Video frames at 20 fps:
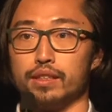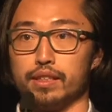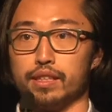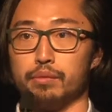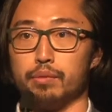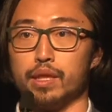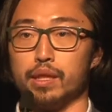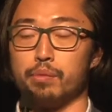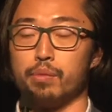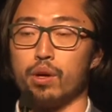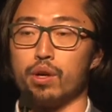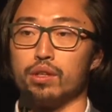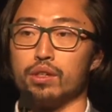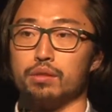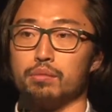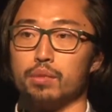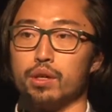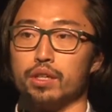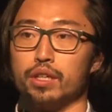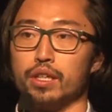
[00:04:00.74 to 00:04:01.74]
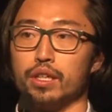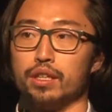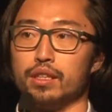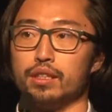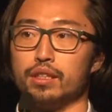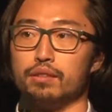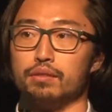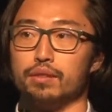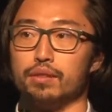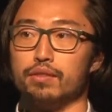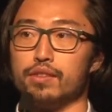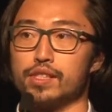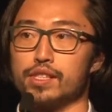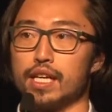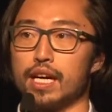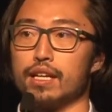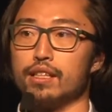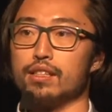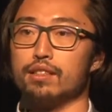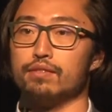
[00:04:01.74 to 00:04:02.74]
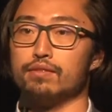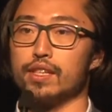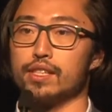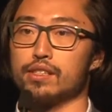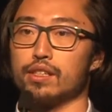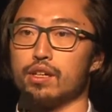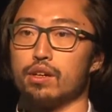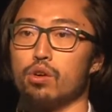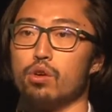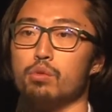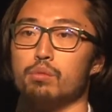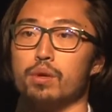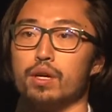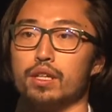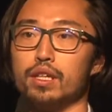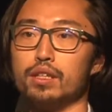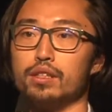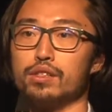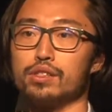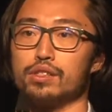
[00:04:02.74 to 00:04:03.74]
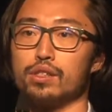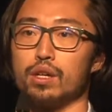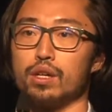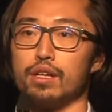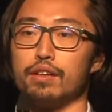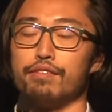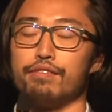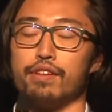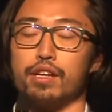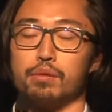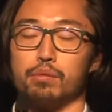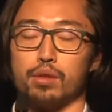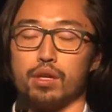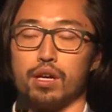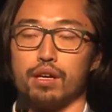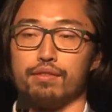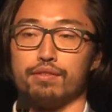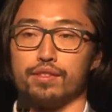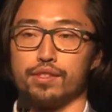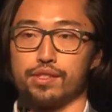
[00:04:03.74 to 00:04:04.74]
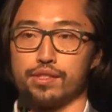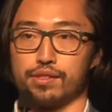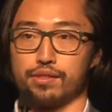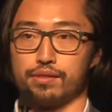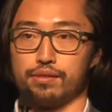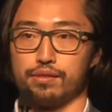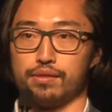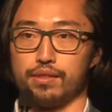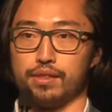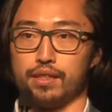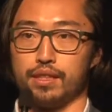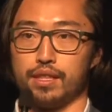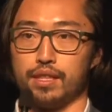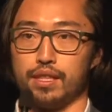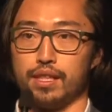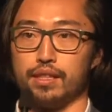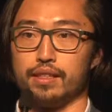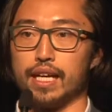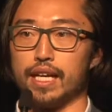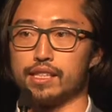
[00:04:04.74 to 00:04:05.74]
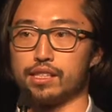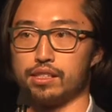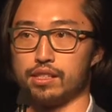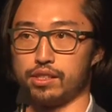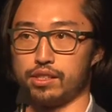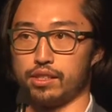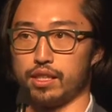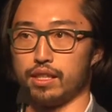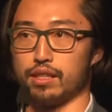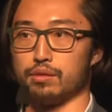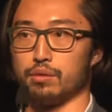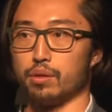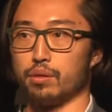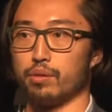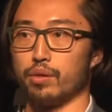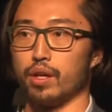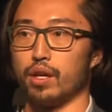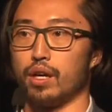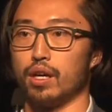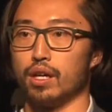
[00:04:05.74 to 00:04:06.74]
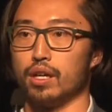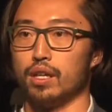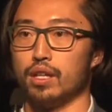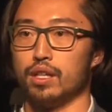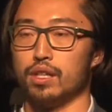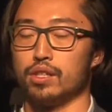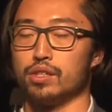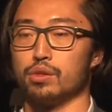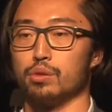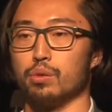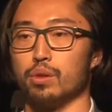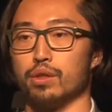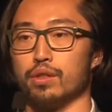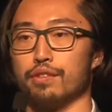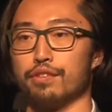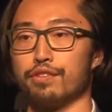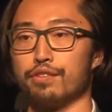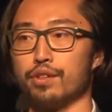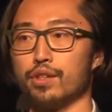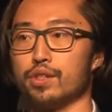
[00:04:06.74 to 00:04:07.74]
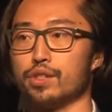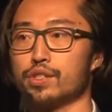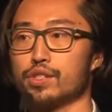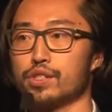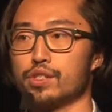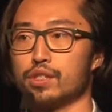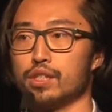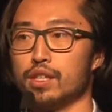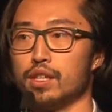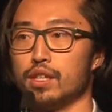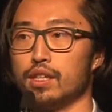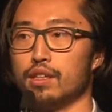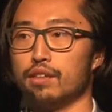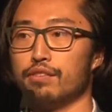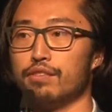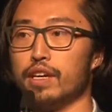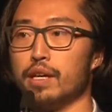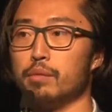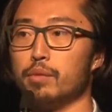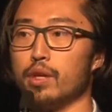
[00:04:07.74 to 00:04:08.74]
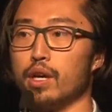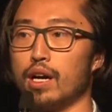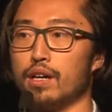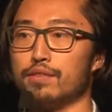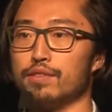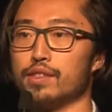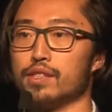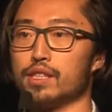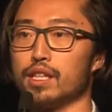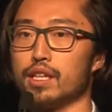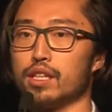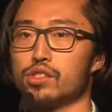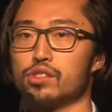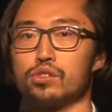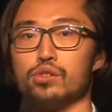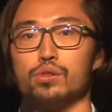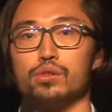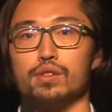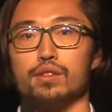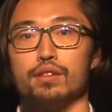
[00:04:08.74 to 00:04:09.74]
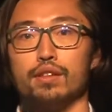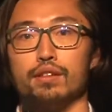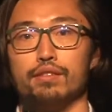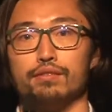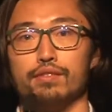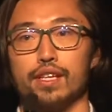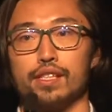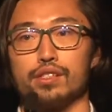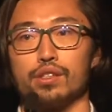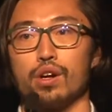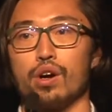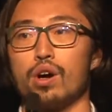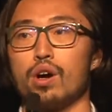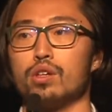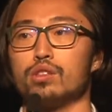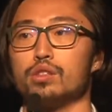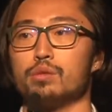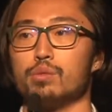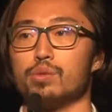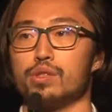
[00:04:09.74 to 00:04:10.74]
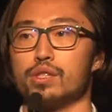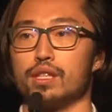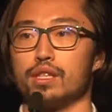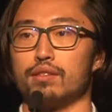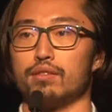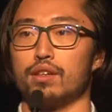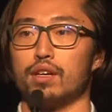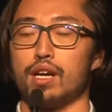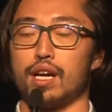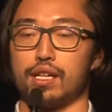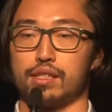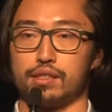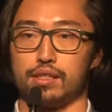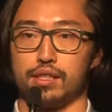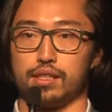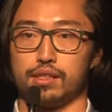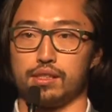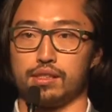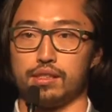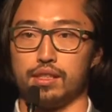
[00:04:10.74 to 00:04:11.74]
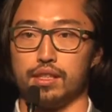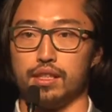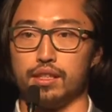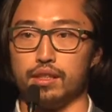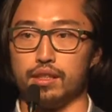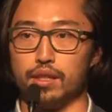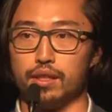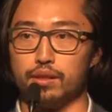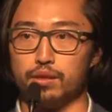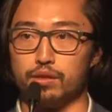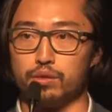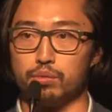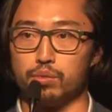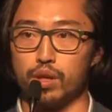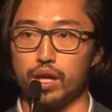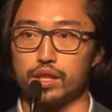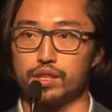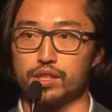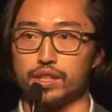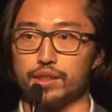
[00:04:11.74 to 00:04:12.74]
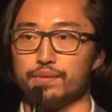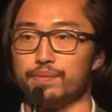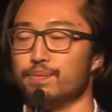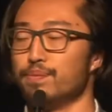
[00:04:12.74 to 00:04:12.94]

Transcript: limited partner money, we've decided to invest our own money to start a family office. And that's the state of where we are. So we're the first family office that exclusively invests 100% of our assets into blockchain.